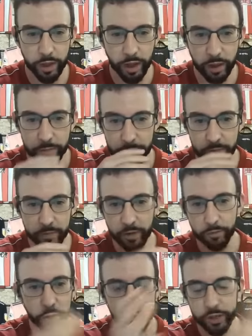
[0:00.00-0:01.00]
A
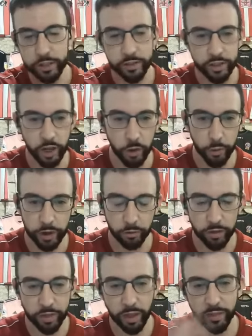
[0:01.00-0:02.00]
few seasons ago,
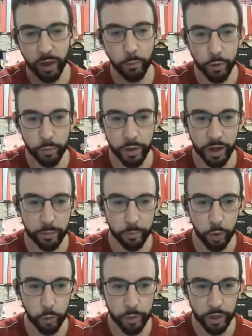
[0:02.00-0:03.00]
whatever, that would have been
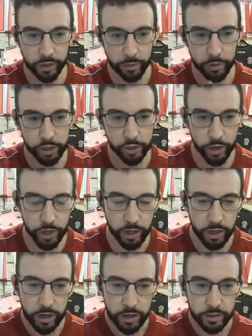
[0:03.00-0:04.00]
handball, but let me just read
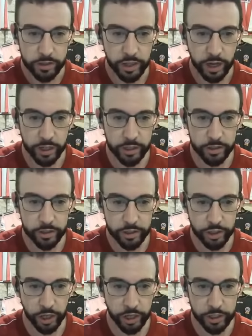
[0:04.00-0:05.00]
it. The second
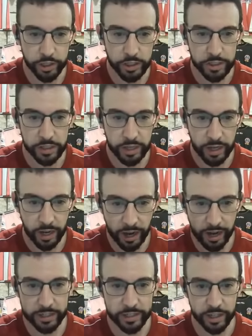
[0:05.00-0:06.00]
change is an
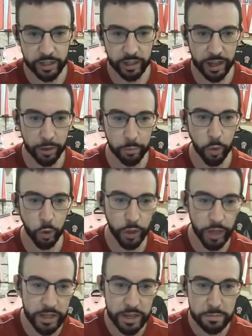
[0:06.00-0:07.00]
accidental handball
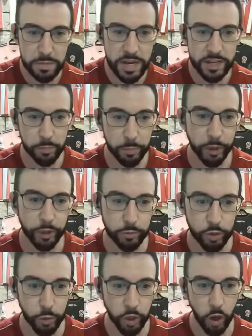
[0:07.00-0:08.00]
in the immediate build-up
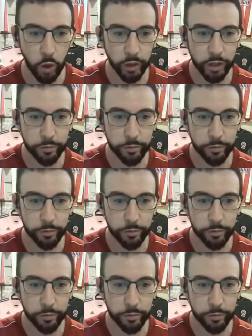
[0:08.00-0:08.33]
to a goal.